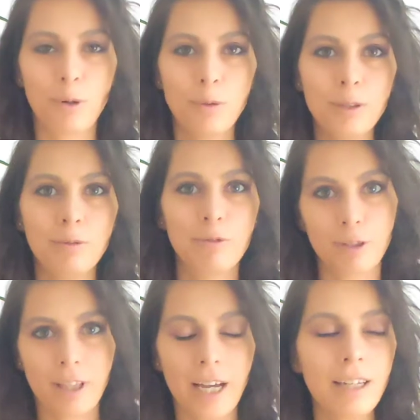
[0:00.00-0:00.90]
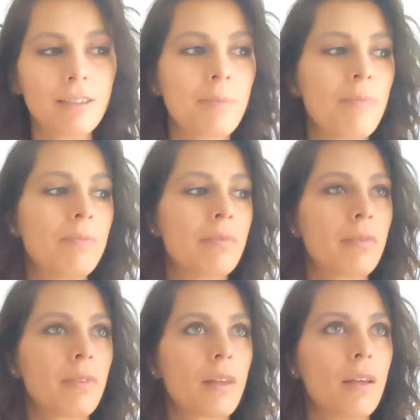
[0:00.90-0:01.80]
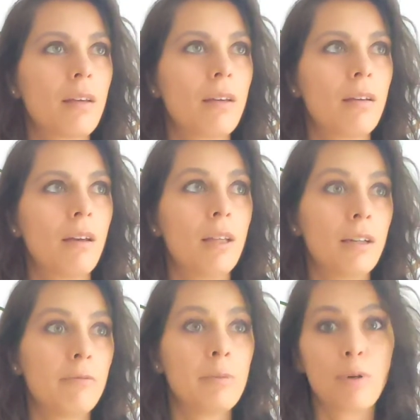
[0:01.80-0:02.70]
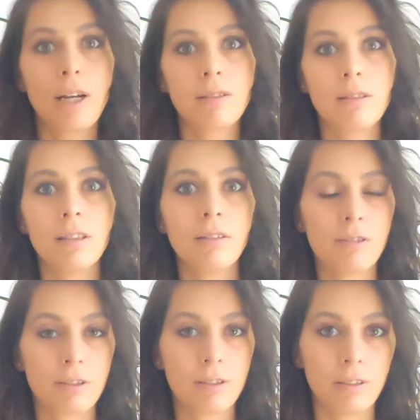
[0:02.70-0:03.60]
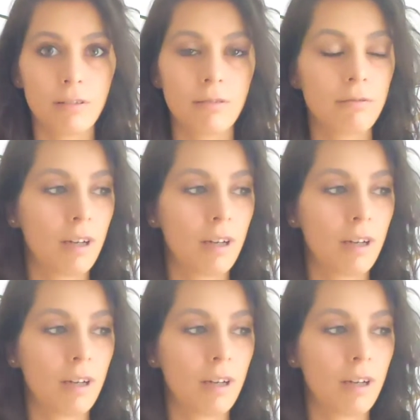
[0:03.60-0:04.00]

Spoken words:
road for that. And I've been practicing ever since.